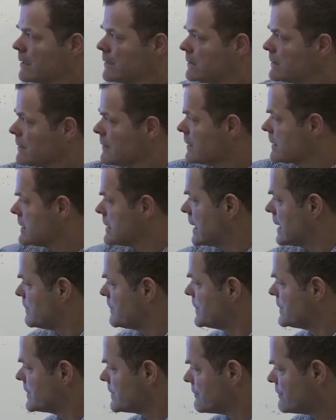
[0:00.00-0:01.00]
Little
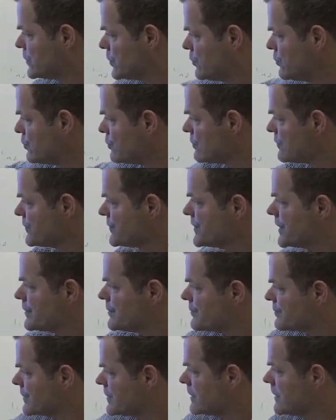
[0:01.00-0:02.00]
examples of tools
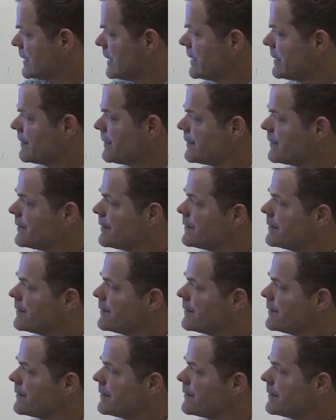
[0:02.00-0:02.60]
that drill in.